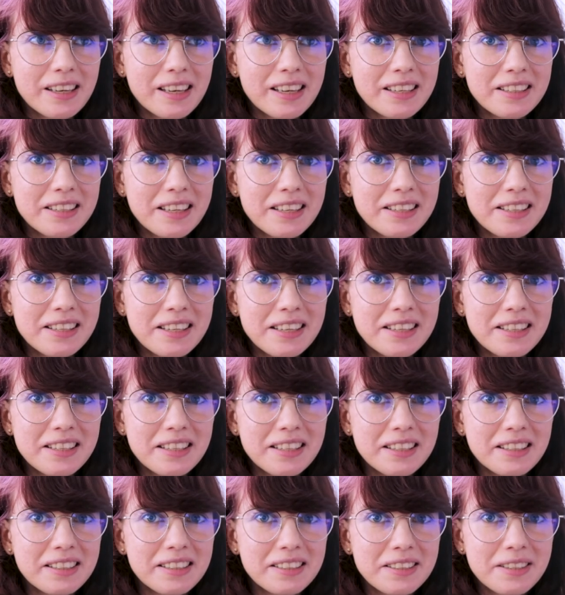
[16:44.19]
and the
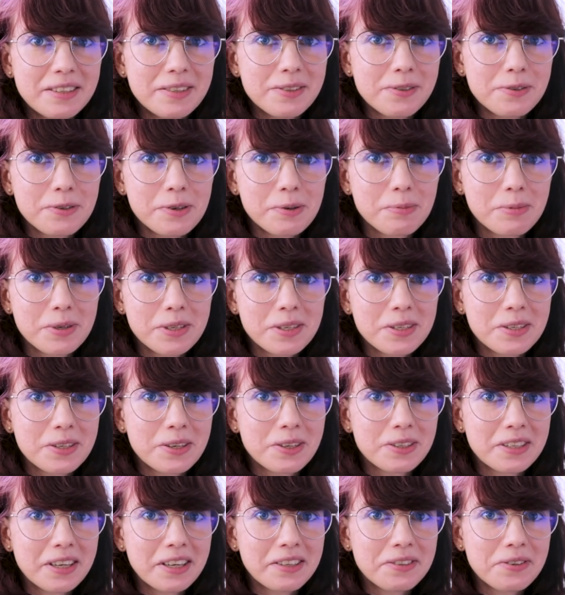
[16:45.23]
signal in this room is
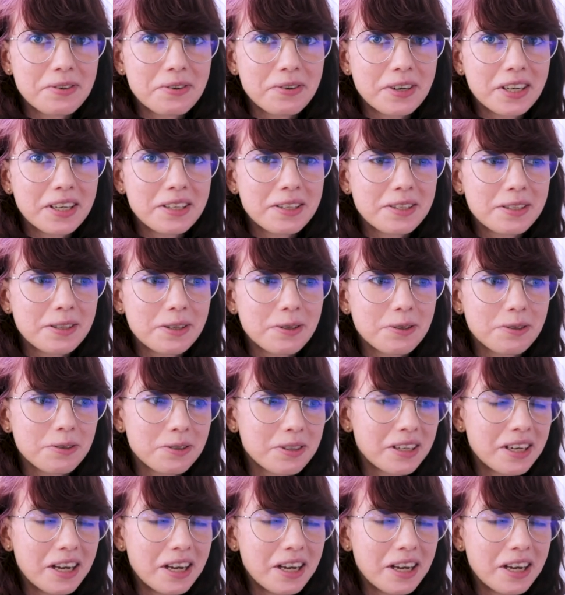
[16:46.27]
not that great, so